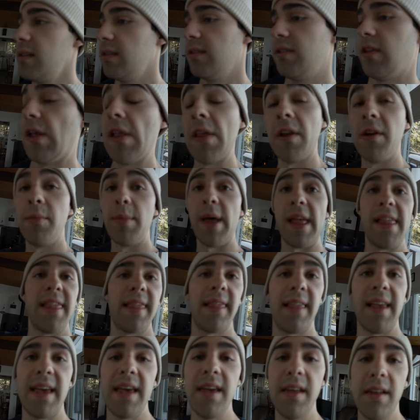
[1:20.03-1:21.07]
It's a little bit
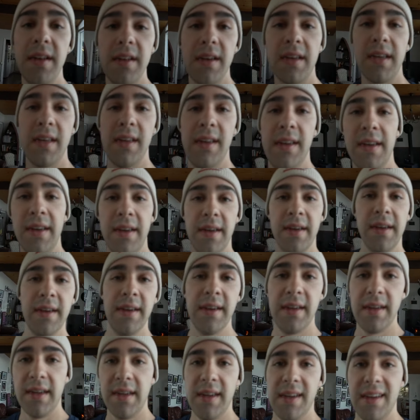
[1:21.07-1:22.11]
late
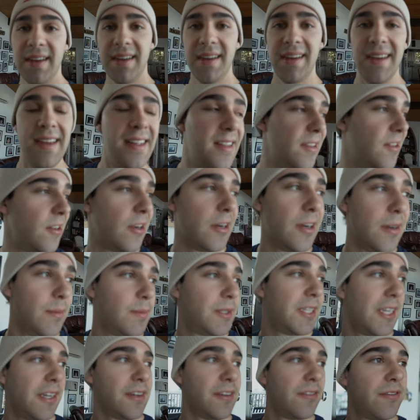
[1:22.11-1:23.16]
in
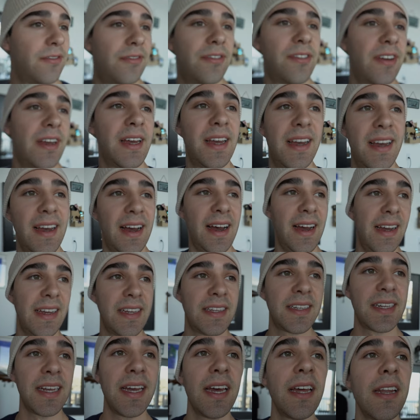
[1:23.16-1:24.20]
terms of
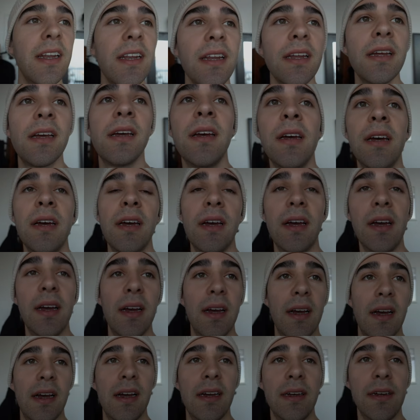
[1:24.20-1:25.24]
ice in,
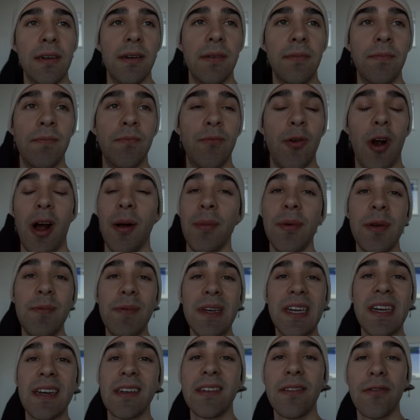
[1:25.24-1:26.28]
um, probably
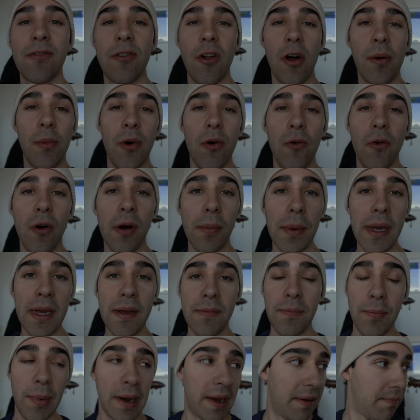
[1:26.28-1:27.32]
because of global
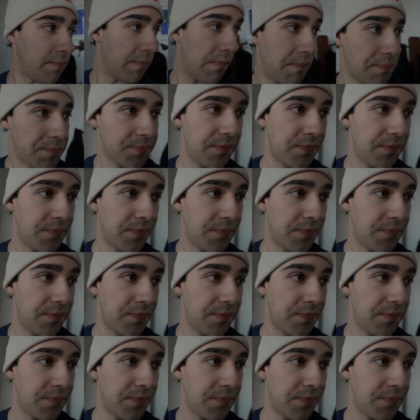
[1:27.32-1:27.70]
warming, but